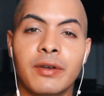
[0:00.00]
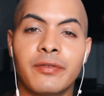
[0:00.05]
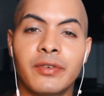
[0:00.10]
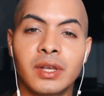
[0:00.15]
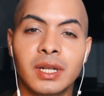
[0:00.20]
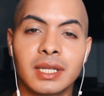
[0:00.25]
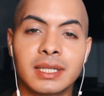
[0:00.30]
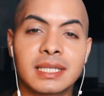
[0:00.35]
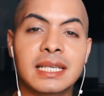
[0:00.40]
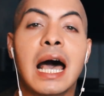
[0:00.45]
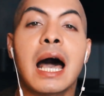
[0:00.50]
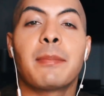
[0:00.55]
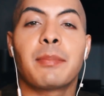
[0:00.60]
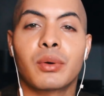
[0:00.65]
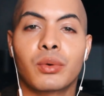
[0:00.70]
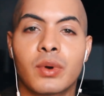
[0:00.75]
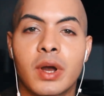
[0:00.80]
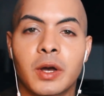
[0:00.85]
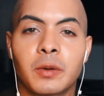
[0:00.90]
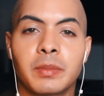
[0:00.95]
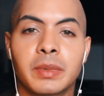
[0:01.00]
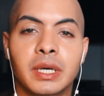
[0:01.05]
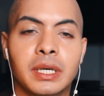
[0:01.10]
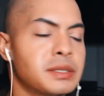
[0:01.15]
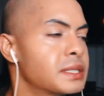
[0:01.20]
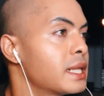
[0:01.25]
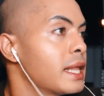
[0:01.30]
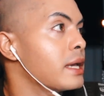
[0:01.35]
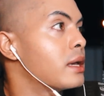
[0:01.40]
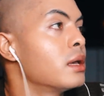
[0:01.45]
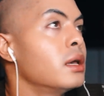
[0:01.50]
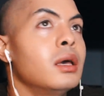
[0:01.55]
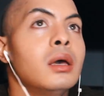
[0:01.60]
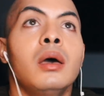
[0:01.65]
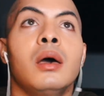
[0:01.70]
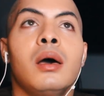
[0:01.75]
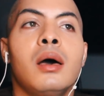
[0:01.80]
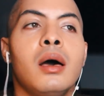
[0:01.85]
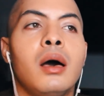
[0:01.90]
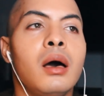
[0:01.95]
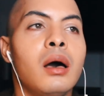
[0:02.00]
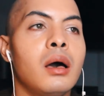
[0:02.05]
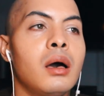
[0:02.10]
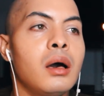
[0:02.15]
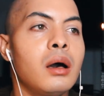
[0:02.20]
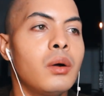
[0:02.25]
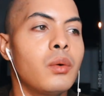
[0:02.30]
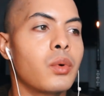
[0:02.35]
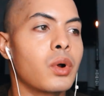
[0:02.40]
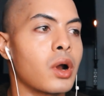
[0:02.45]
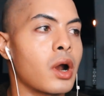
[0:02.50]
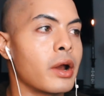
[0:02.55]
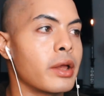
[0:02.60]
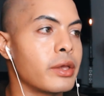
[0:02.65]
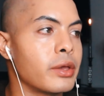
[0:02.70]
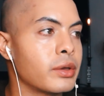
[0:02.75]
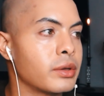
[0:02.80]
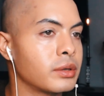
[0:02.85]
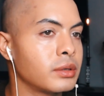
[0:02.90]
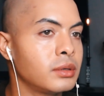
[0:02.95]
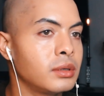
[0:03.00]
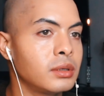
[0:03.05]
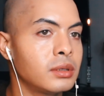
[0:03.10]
I feel a top around me. It's like, where are you?